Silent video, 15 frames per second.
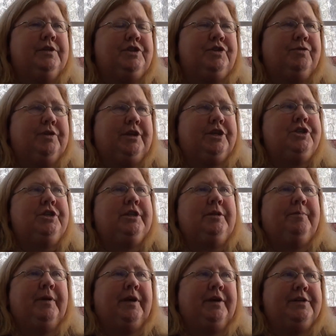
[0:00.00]
there's traditionally
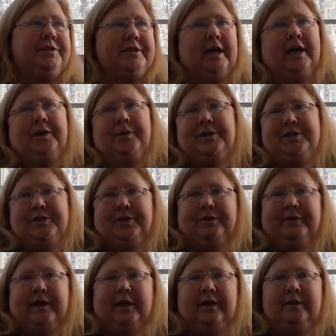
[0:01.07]
been a salary
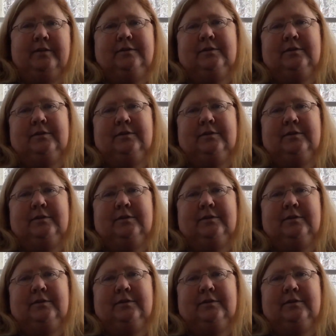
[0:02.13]
survey.